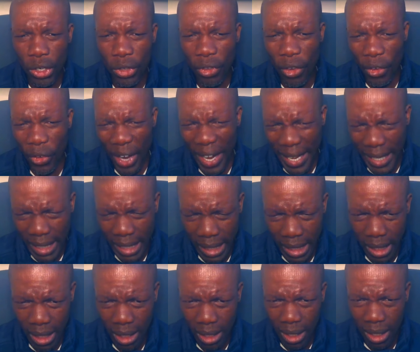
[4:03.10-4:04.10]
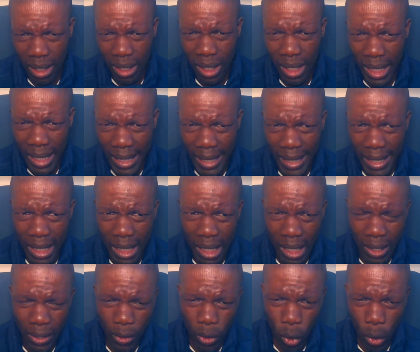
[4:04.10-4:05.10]
rands,
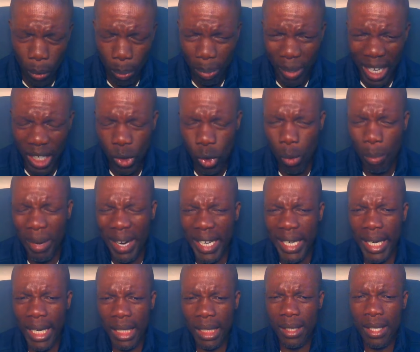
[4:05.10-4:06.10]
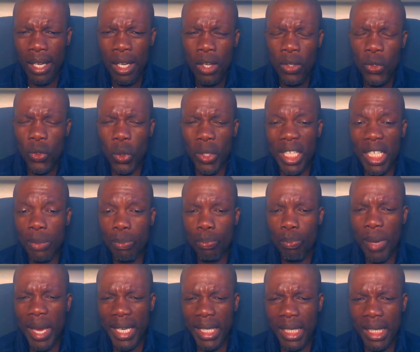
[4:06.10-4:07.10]
plus or minus. So this
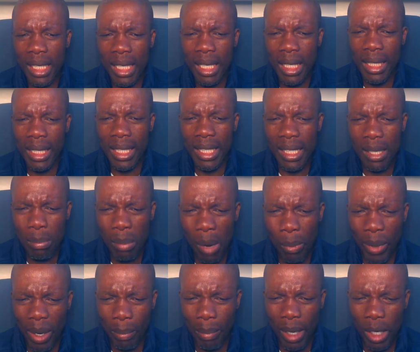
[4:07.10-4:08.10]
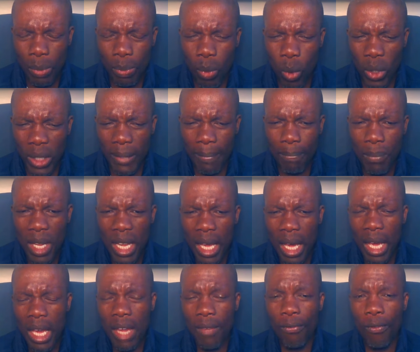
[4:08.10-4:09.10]
makes the Zimbabwean passport,
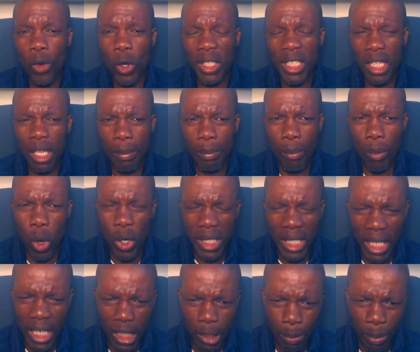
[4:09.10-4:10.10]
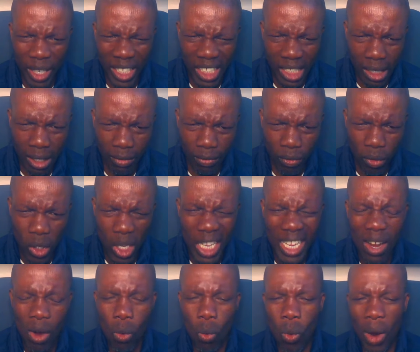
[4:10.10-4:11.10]
if not the most expensive,
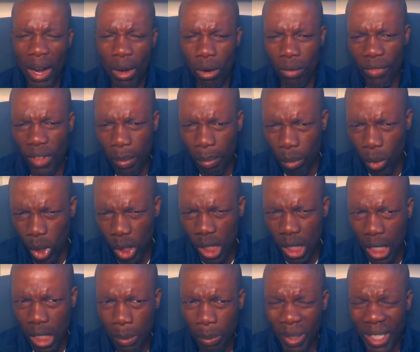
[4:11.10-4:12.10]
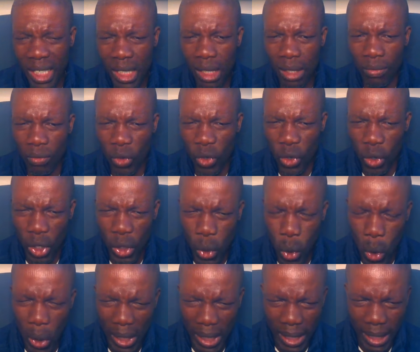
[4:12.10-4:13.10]
one of the most expensive,
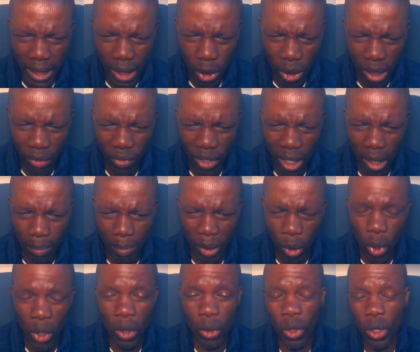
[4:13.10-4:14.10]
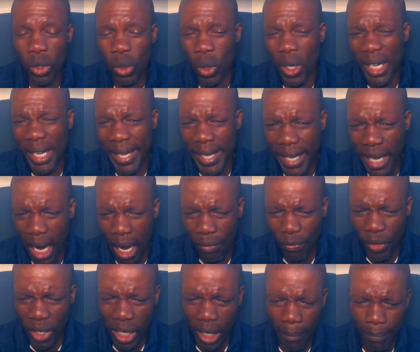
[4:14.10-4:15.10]
not only in South Africa, or not only in
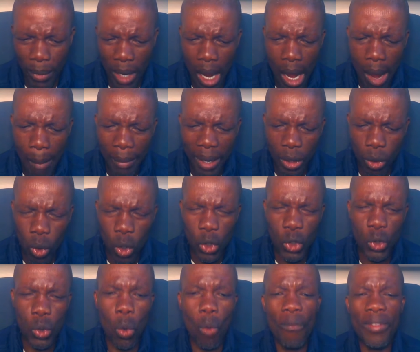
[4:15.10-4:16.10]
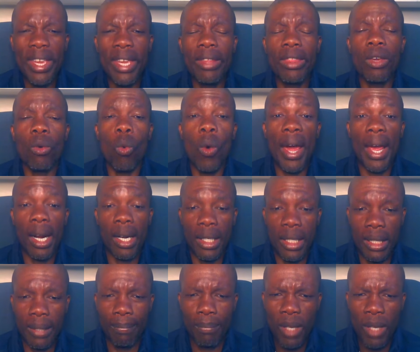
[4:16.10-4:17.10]
Africa, but also in the world.